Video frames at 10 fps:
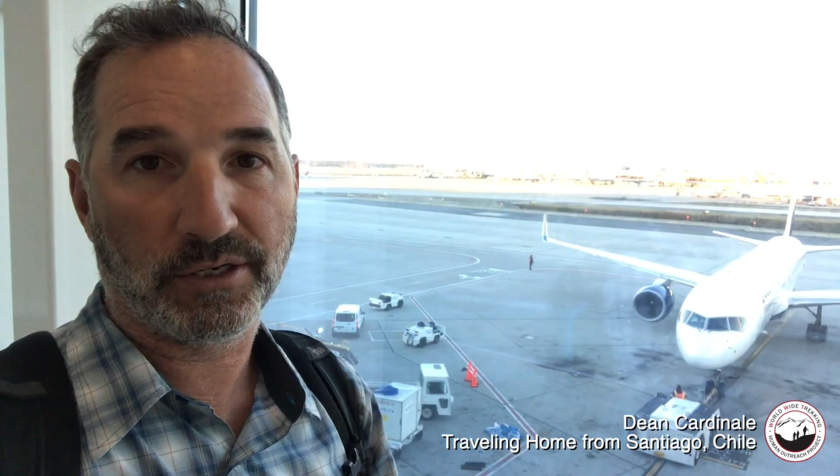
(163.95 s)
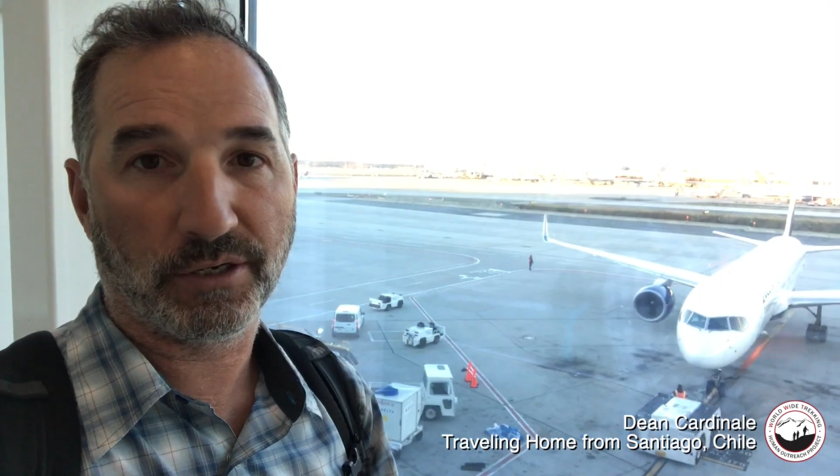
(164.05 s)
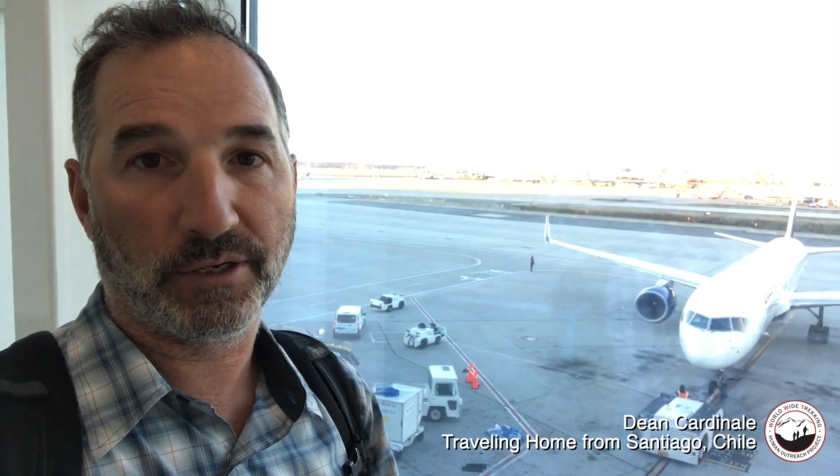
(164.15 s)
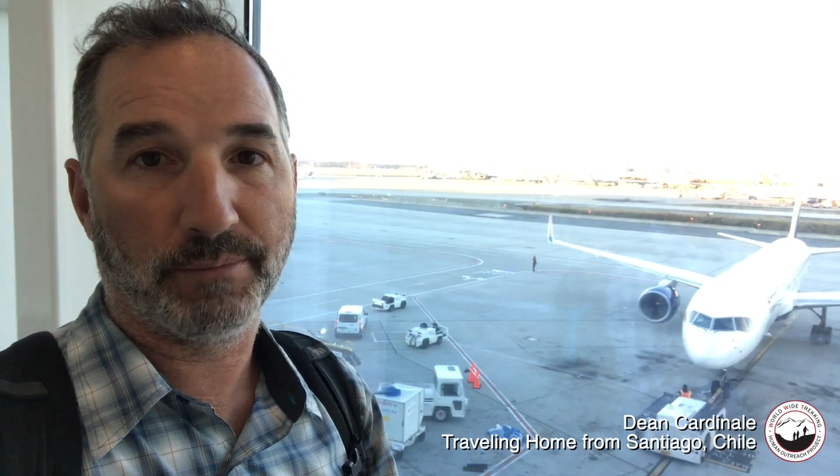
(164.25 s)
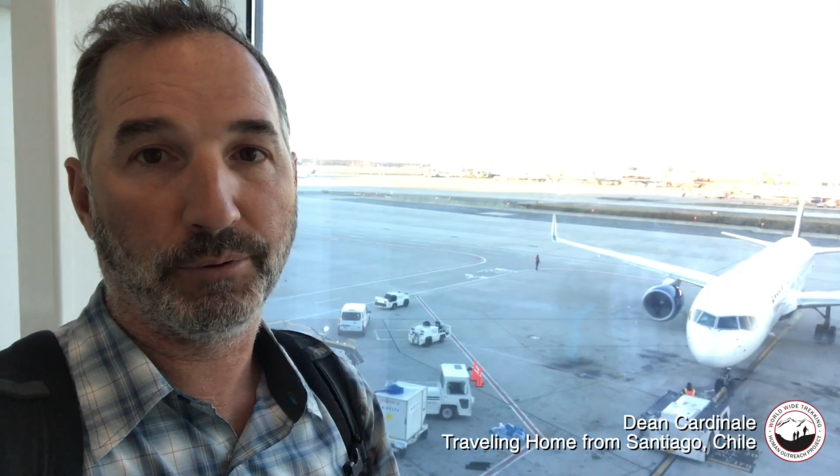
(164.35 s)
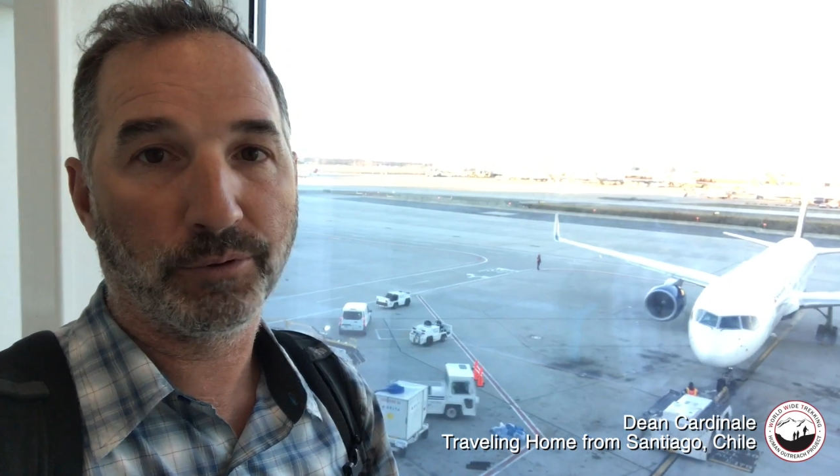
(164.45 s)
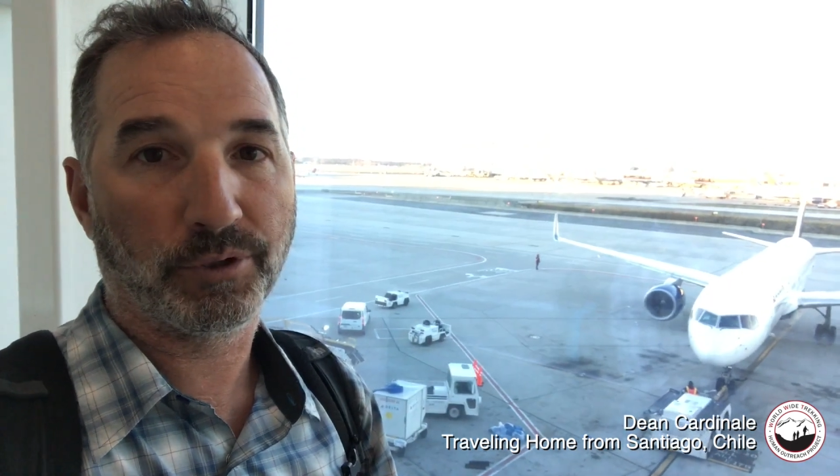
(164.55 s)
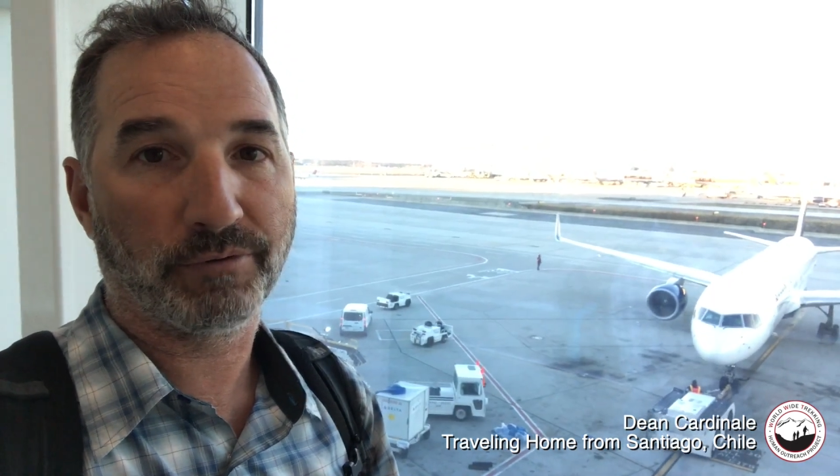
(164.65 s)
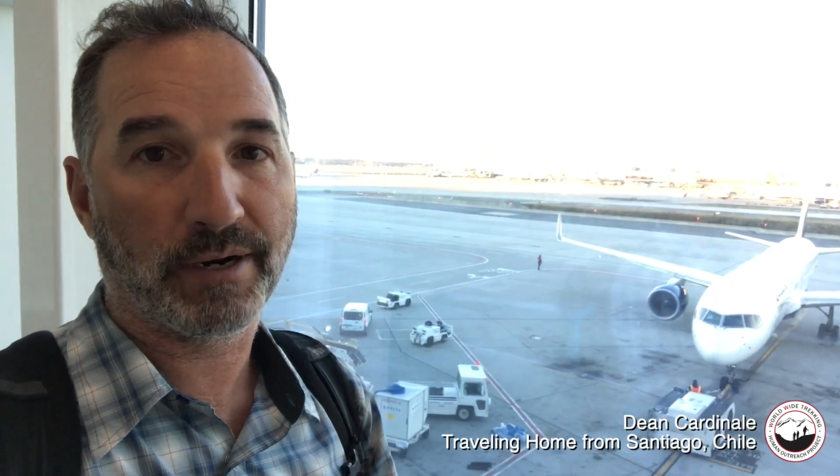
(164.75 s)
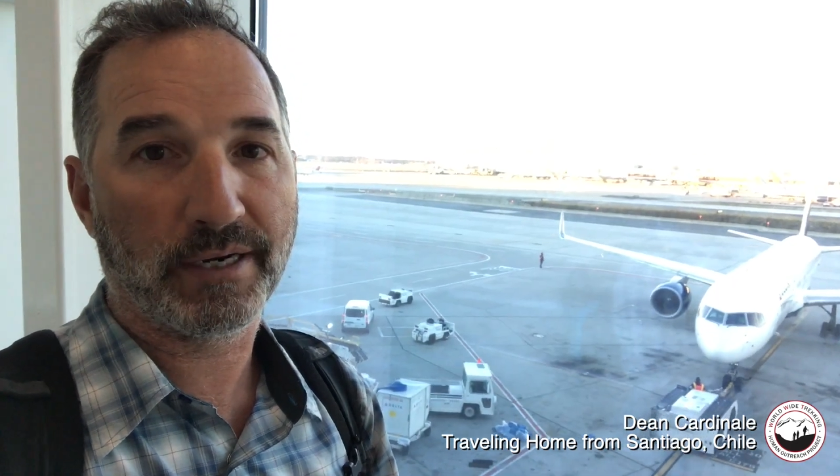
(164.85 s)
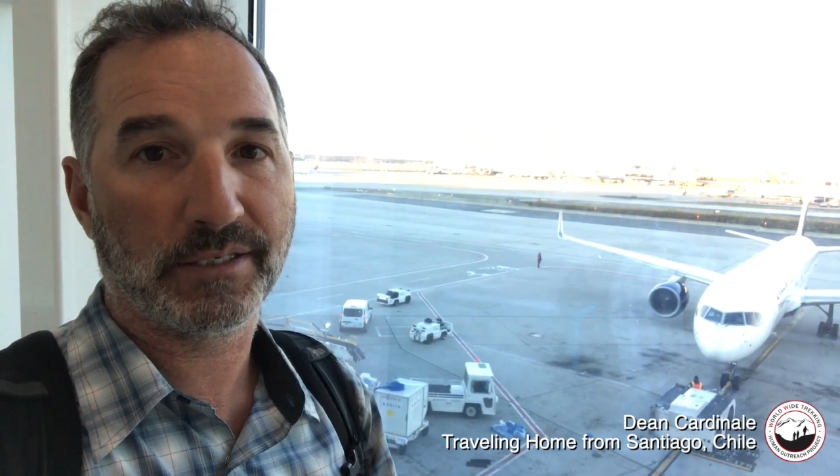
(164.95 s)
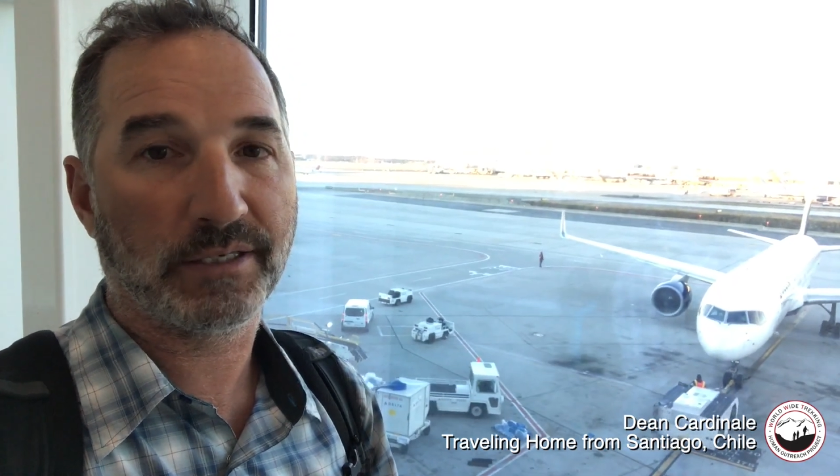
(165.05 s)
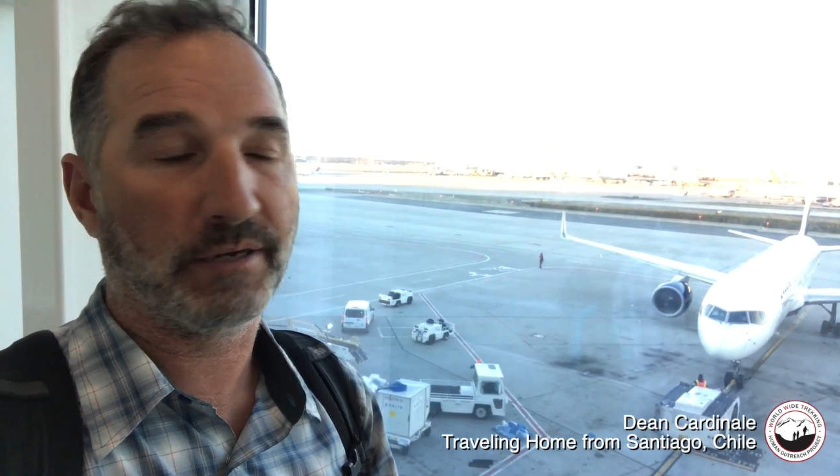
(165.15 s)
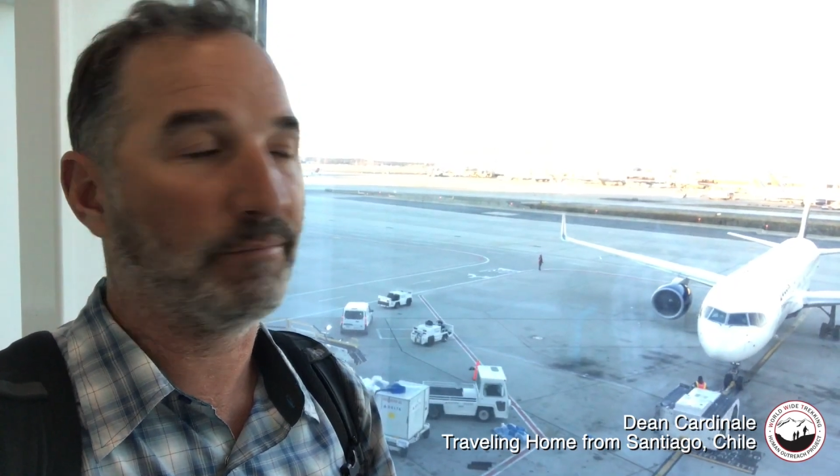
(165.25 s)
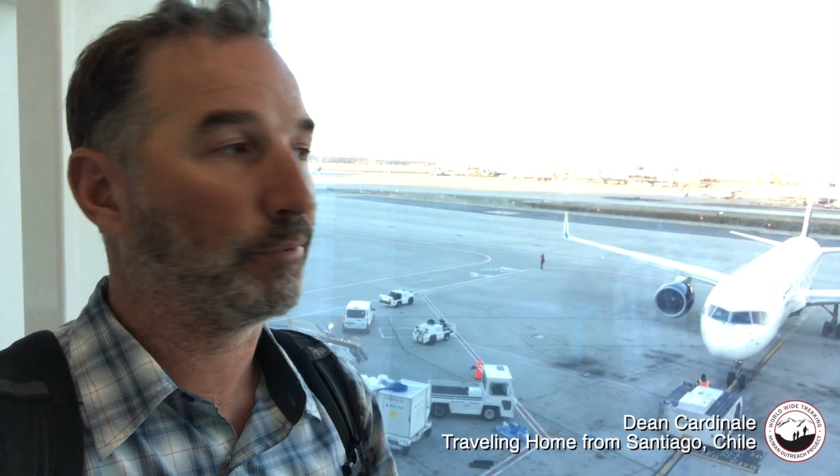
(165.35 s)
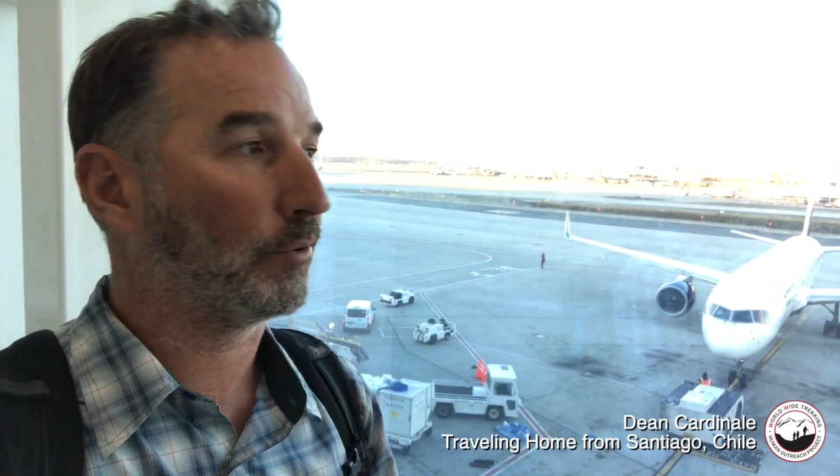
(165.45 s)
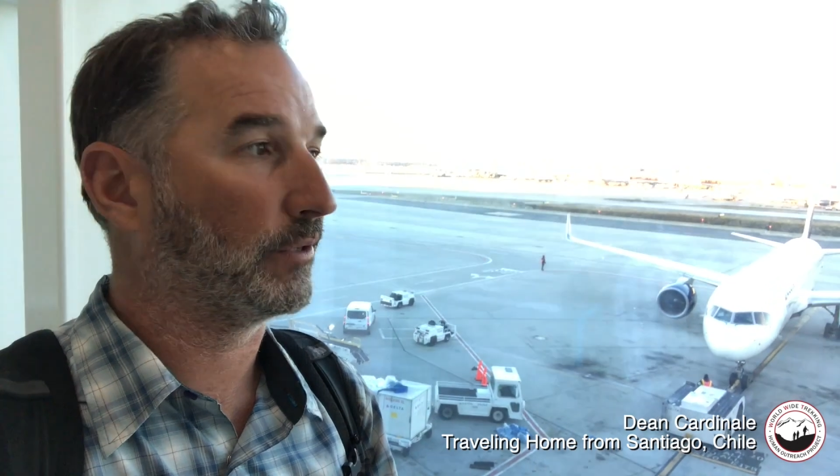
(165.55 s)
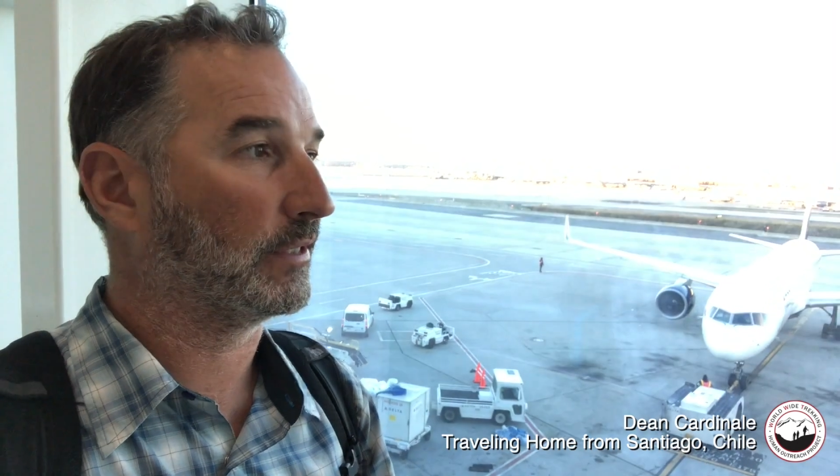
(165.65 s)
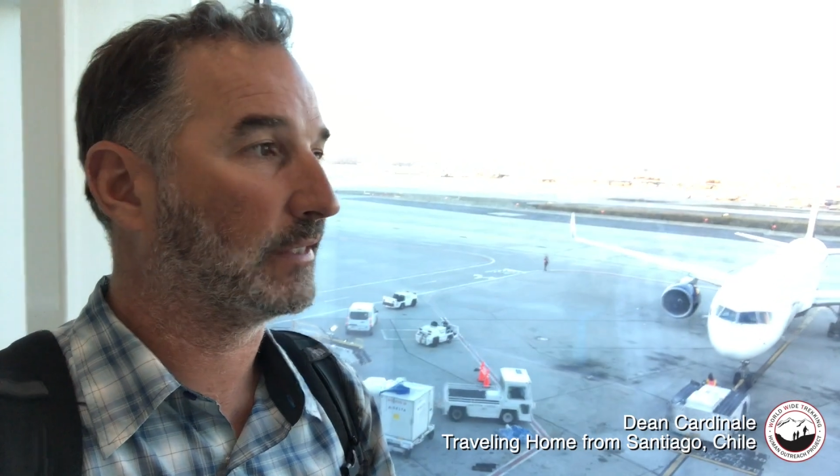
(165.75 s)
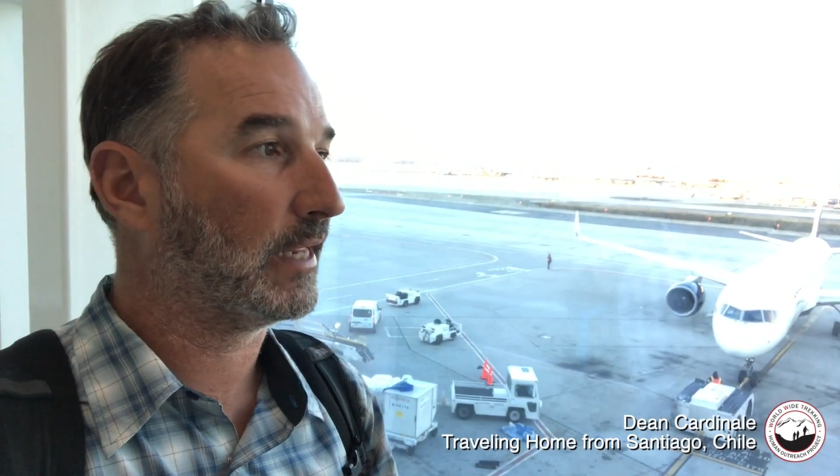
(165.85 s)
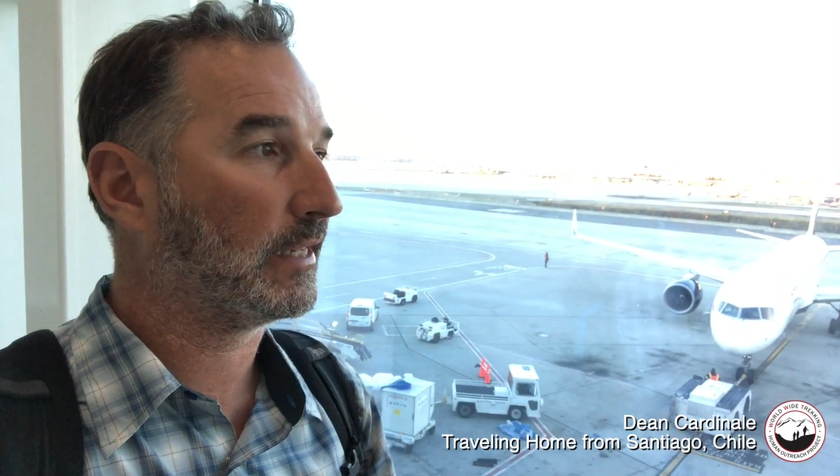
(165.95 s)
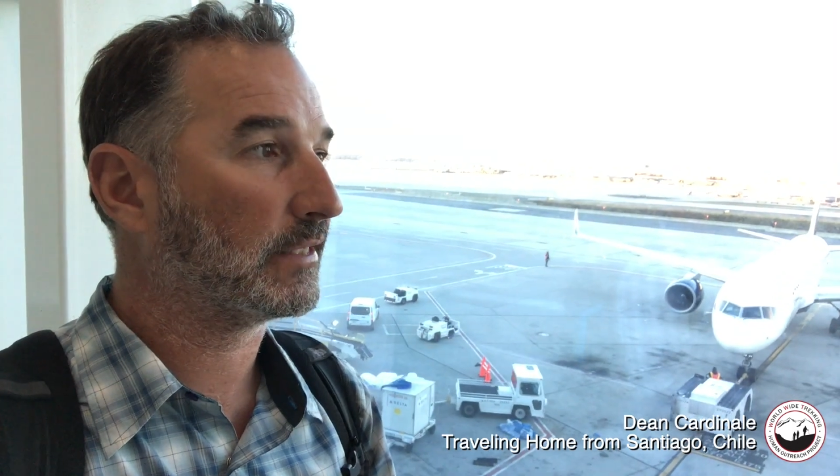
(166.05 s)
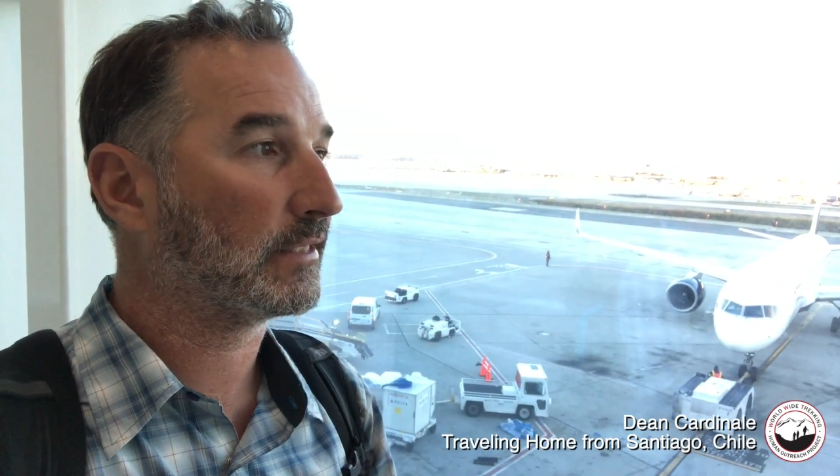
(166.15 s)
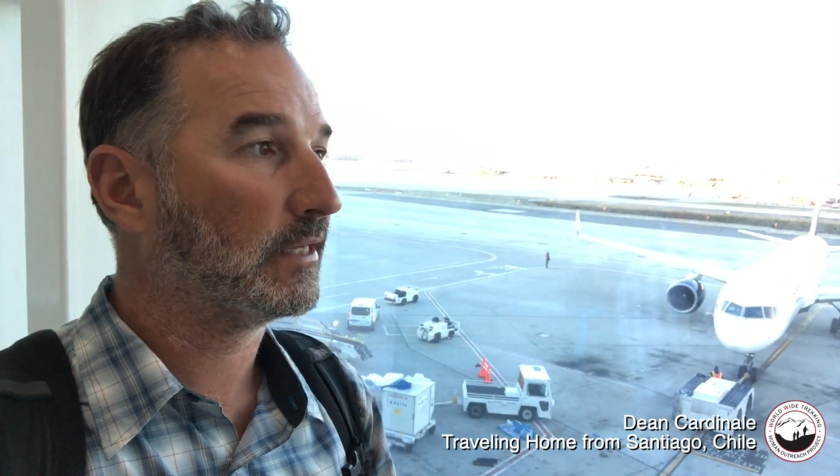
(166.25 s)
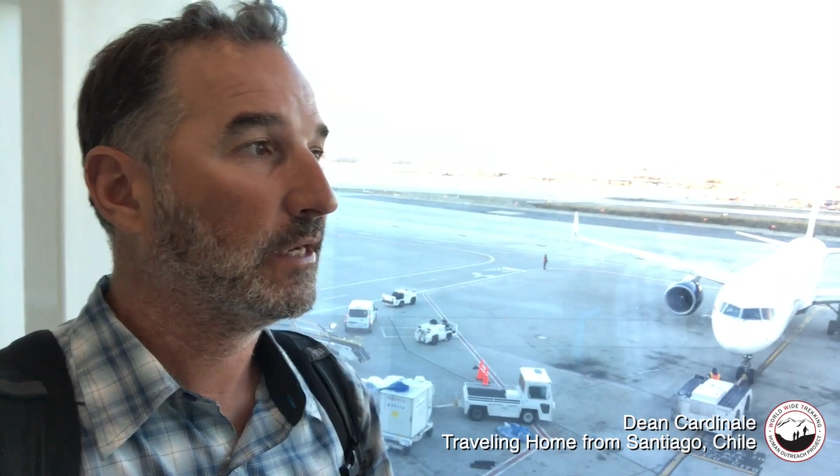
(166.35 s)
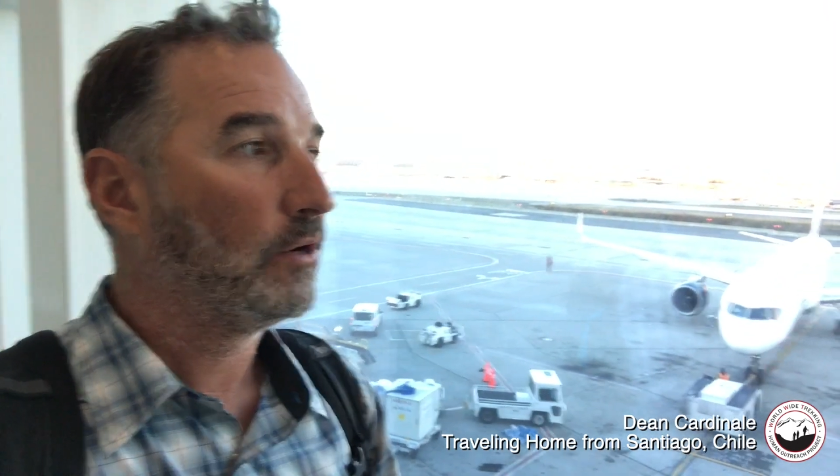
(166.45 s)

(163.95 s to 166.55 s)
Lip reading: They're in Punta Arenas, even Puerto Natales,